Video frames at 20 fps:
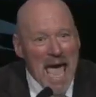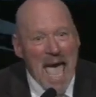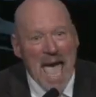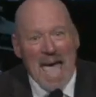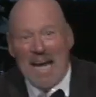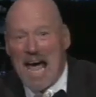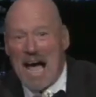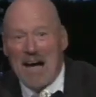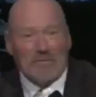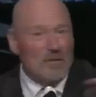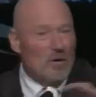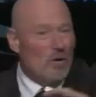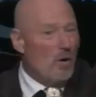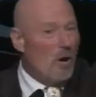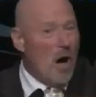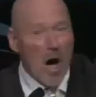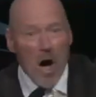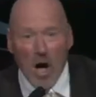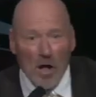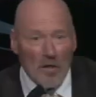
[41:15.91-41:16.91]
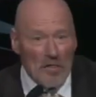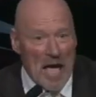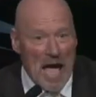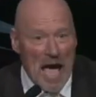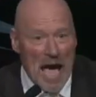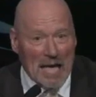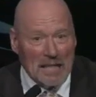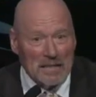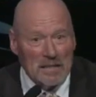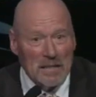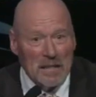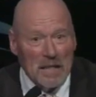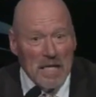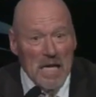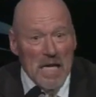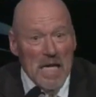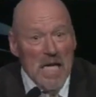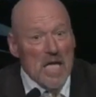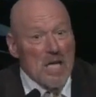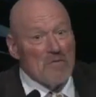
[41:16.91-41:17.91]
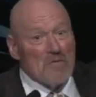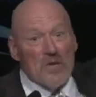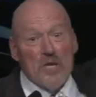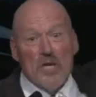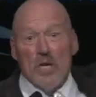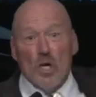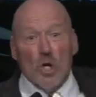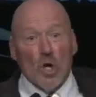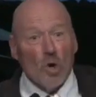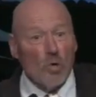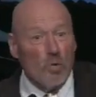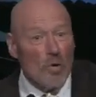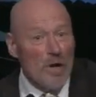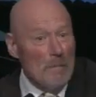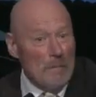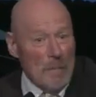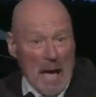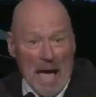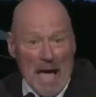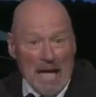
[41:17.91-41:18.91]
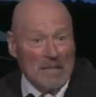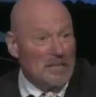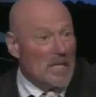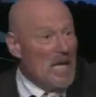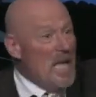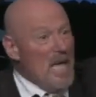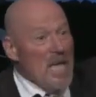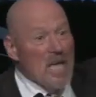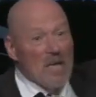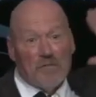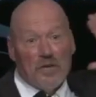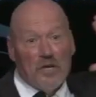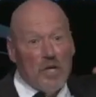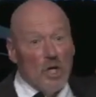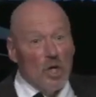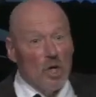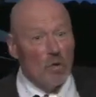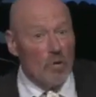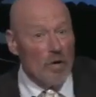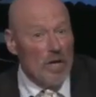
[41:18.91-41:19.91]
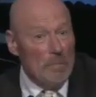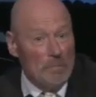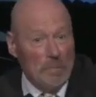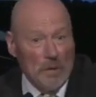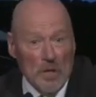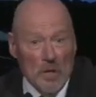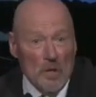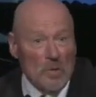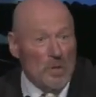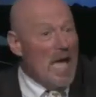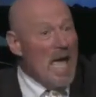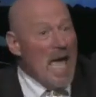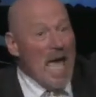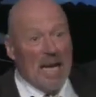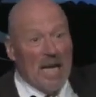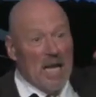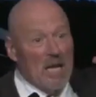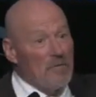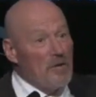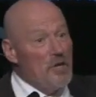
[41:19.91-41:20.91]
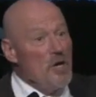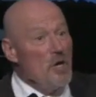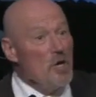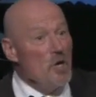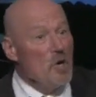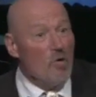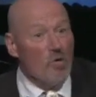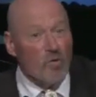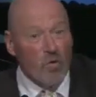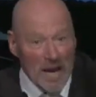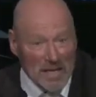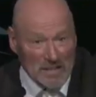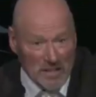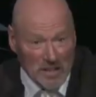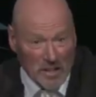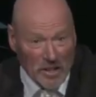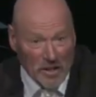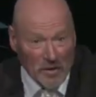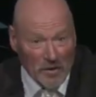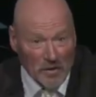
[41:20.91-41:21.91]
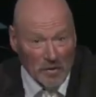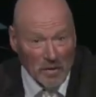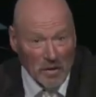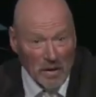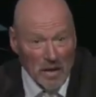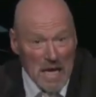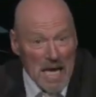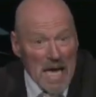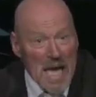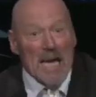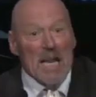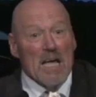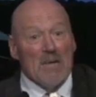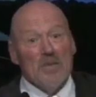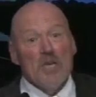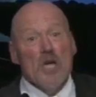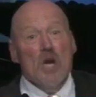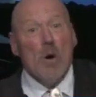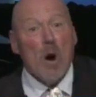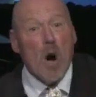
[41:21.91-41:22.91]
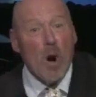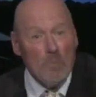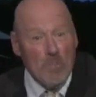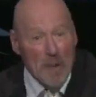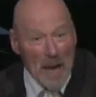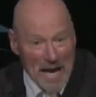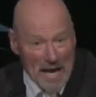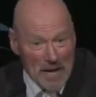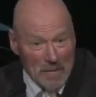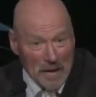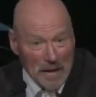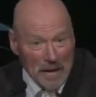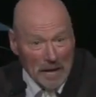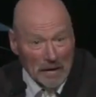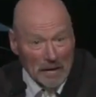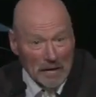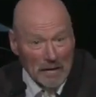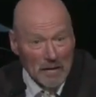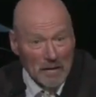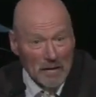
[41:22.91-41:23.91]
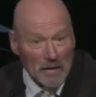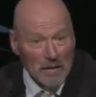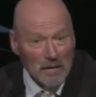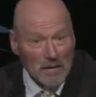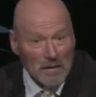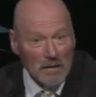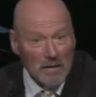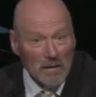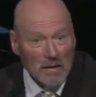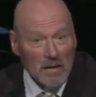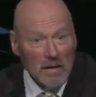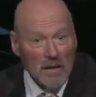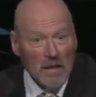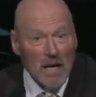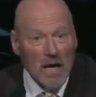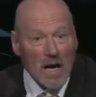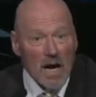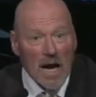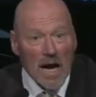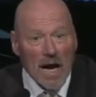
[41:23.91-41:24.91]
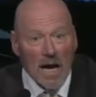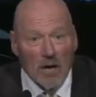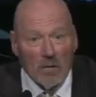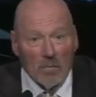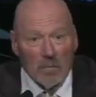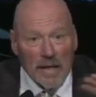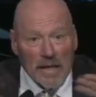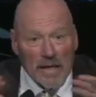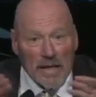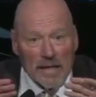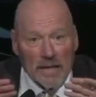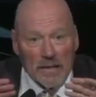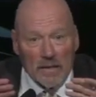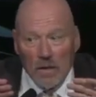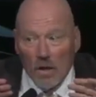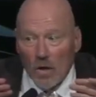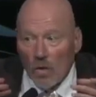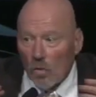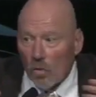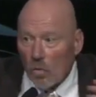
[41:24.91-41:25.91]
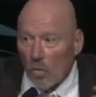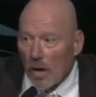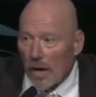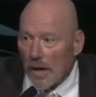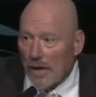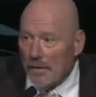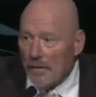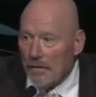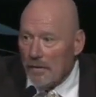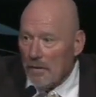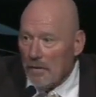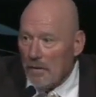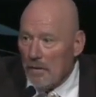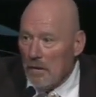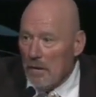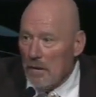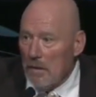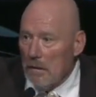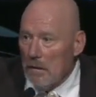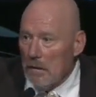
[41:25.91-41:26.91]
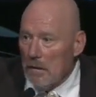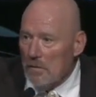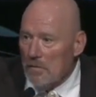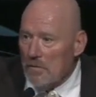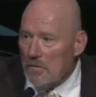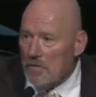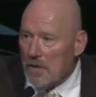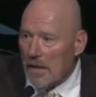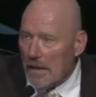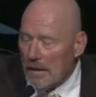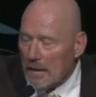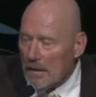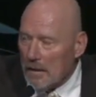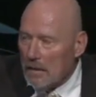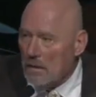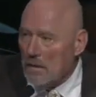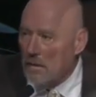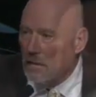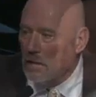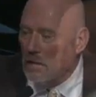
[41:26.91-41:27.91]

And after all that, if you repent, if you rebuke, and if you rescue, and if you obey me, I'll make it whiter than